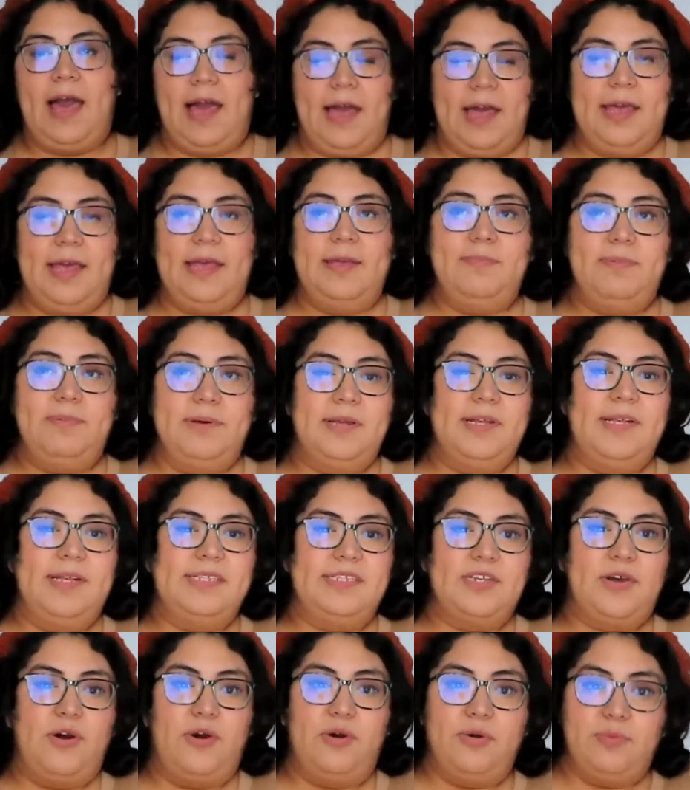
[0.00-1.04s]
I
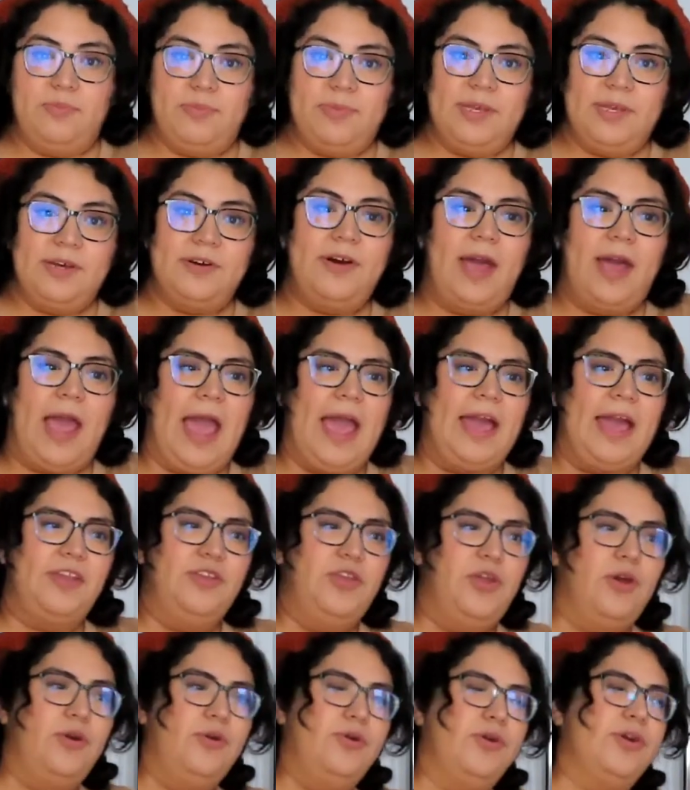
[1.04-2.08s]
put oatmeal
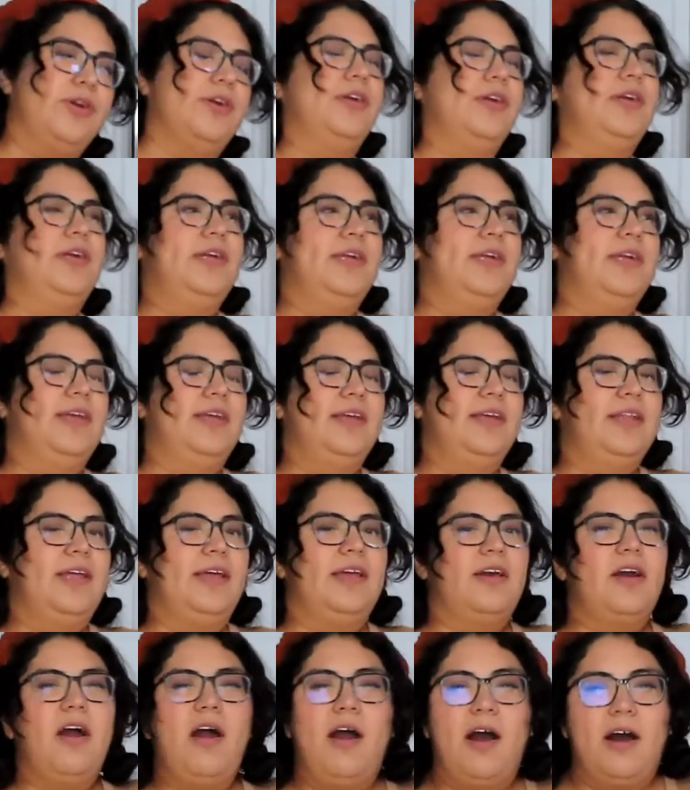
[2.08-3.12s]
and yogurt in
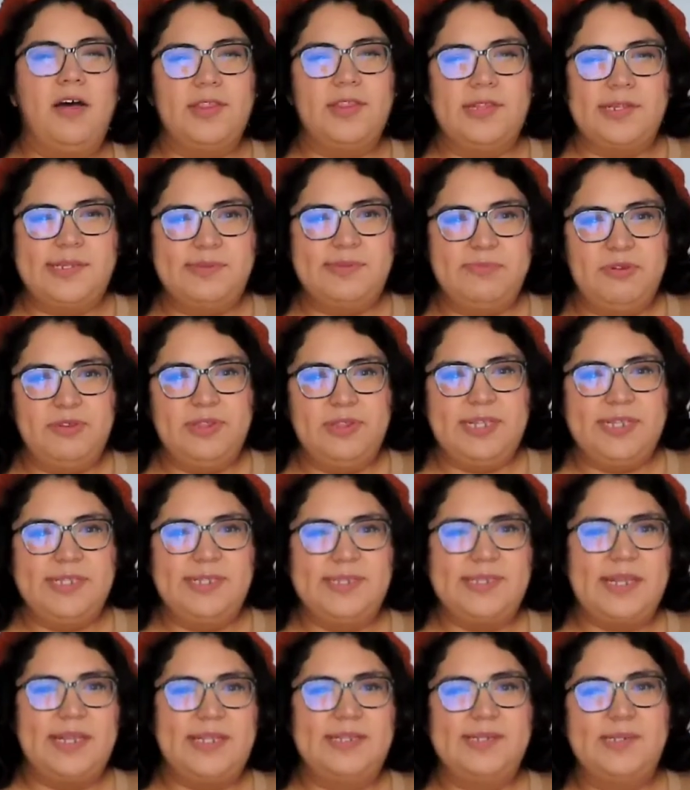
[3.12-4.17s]
like all the
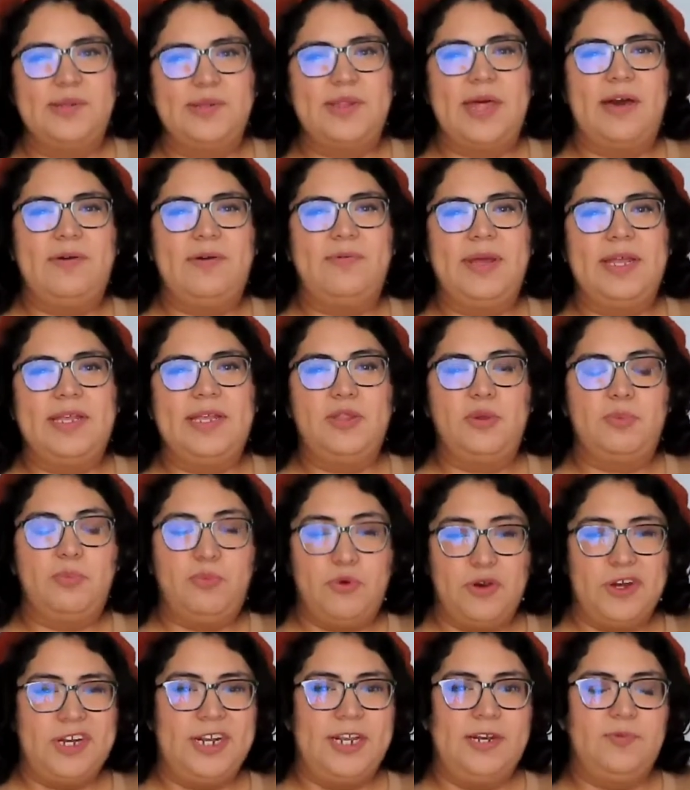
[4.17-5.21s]
smoothies, so that way in the
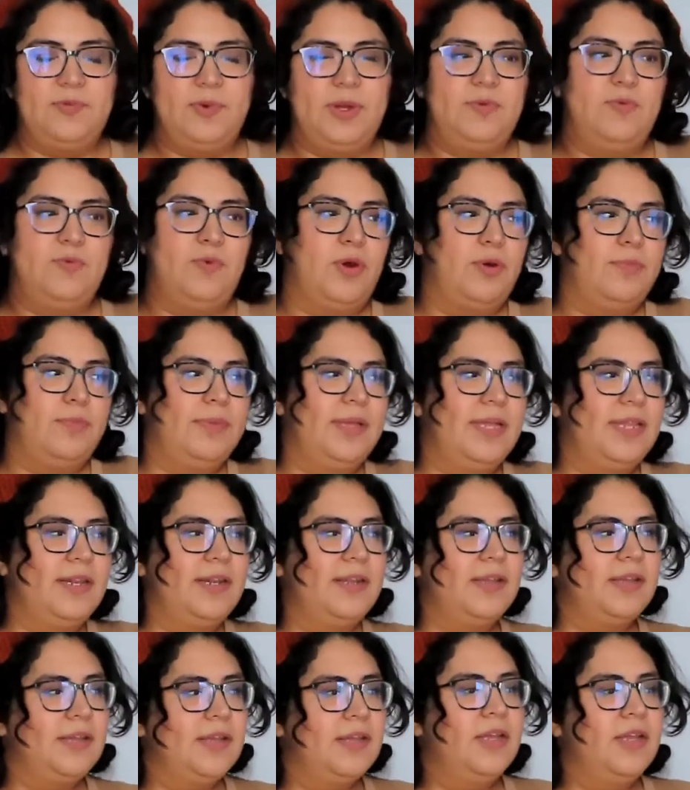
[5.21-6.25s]
morning when
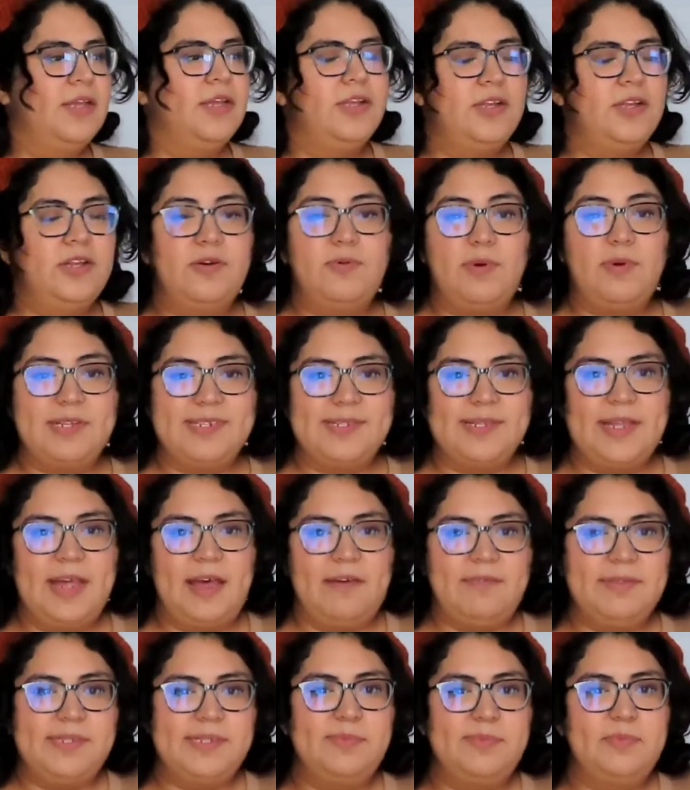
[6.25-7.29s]
Roman, you know, wants to
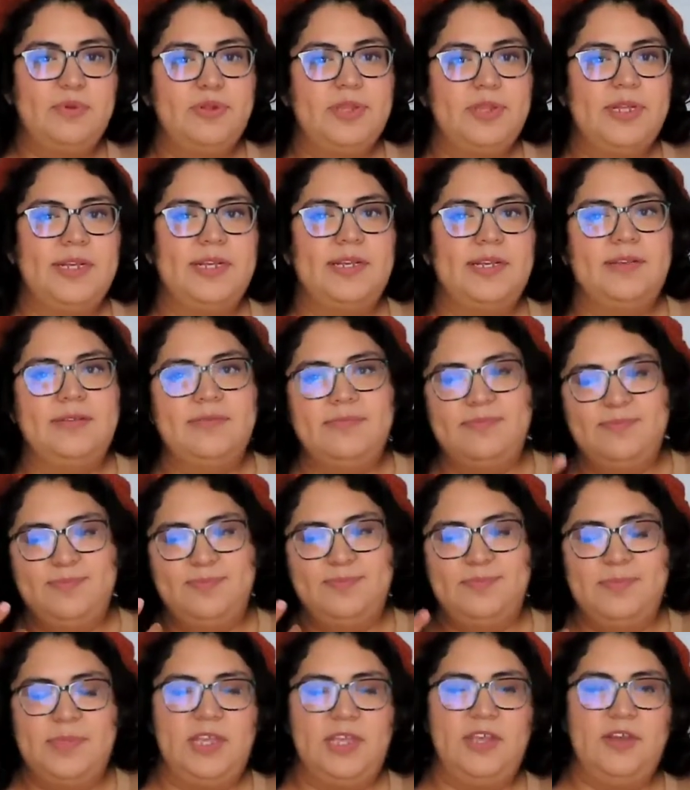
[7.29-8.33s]
have a smoothie,
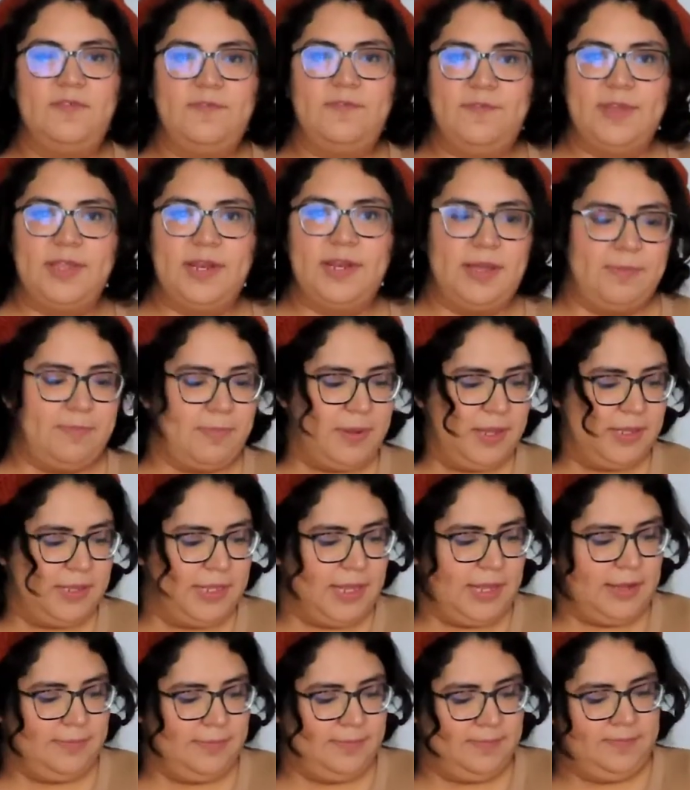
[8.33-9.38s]
he'll fill up on
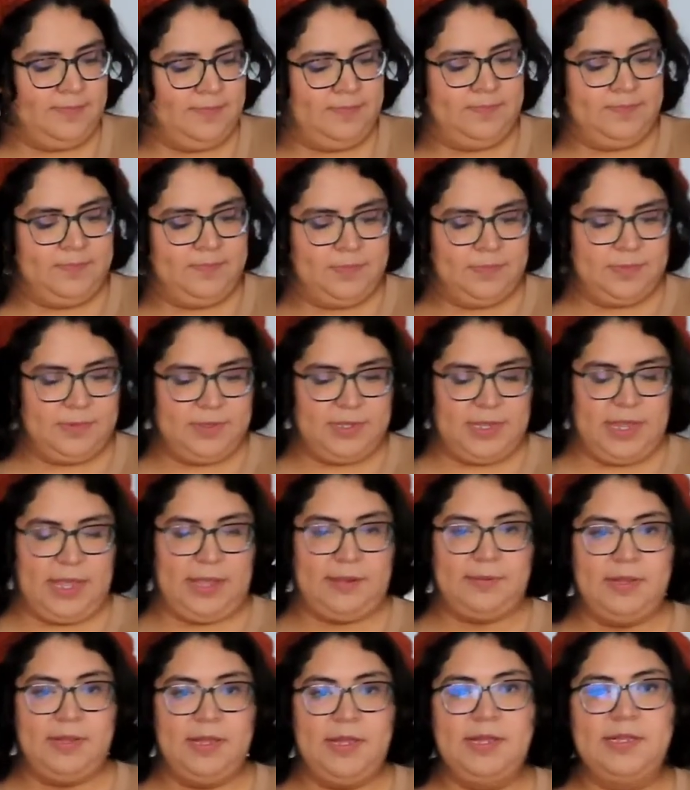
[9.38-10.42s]
that.
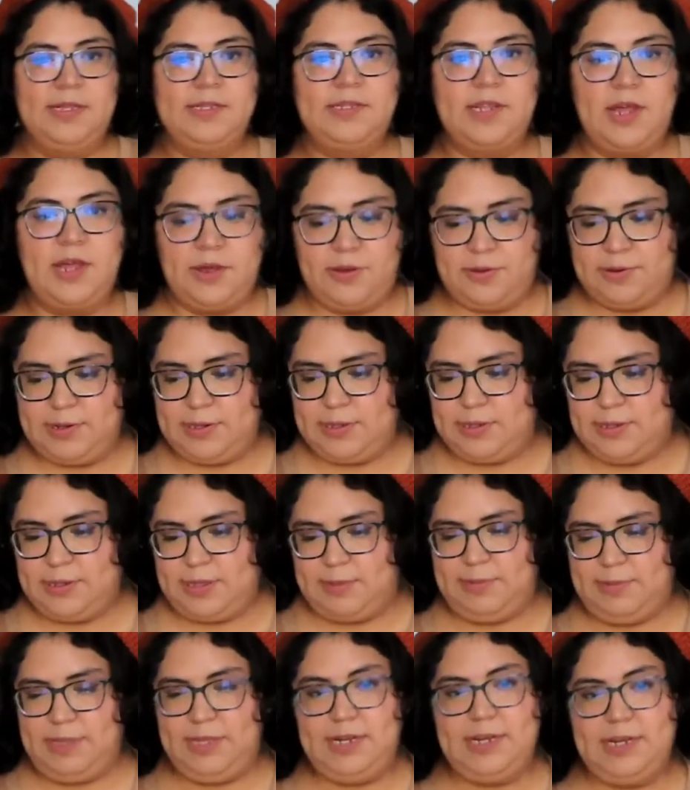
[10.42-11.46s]
Okay, so
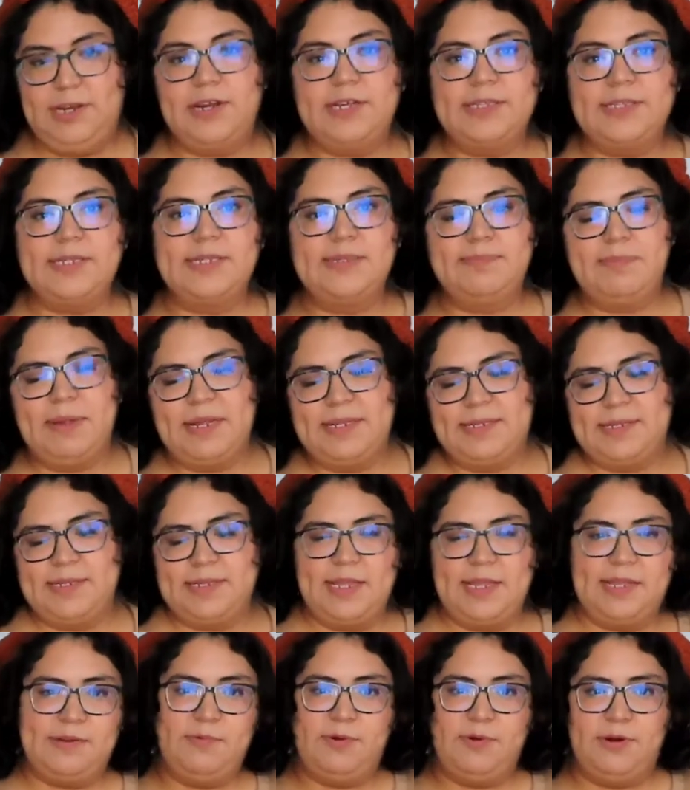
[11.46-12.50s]
let me clear out the space
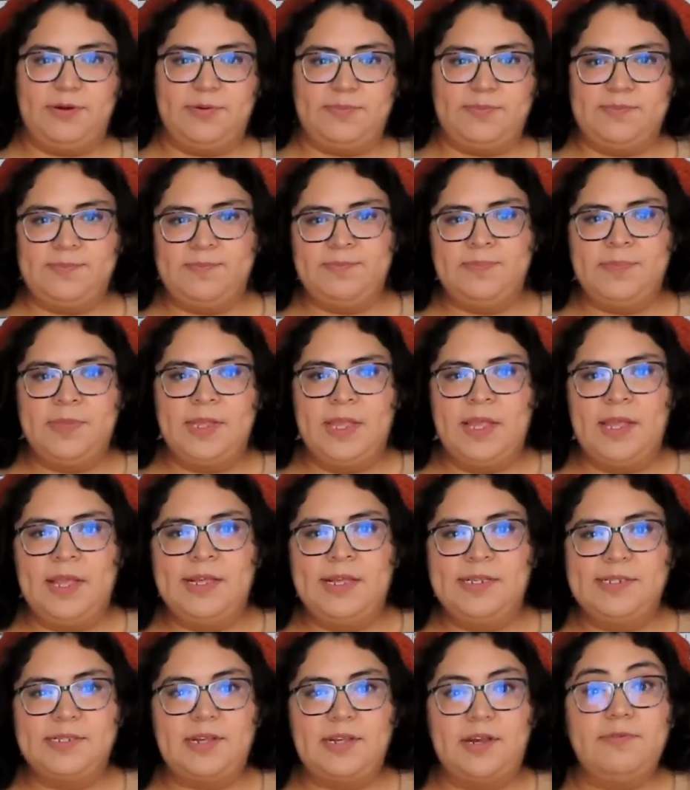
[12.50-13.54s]
and then we'll
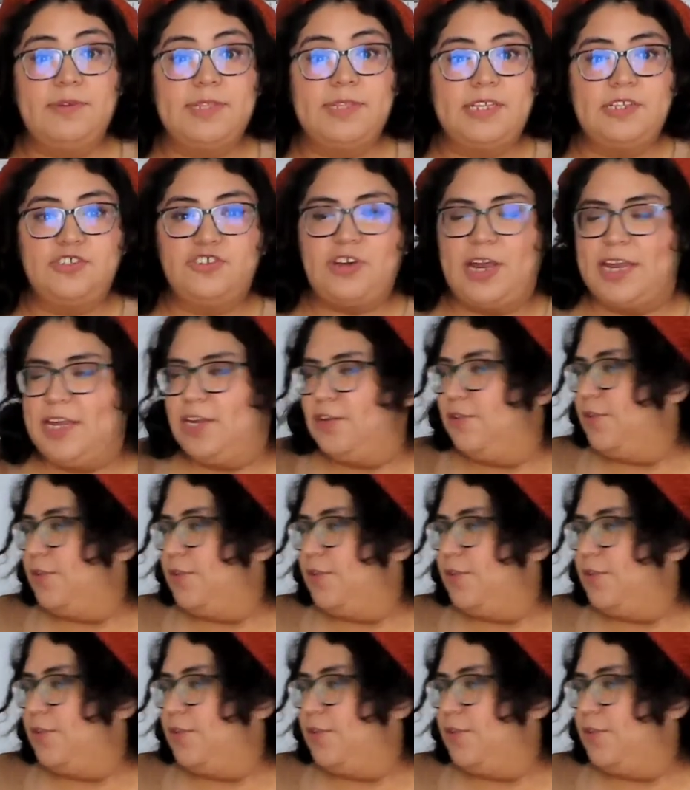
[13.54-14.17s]
start with the dry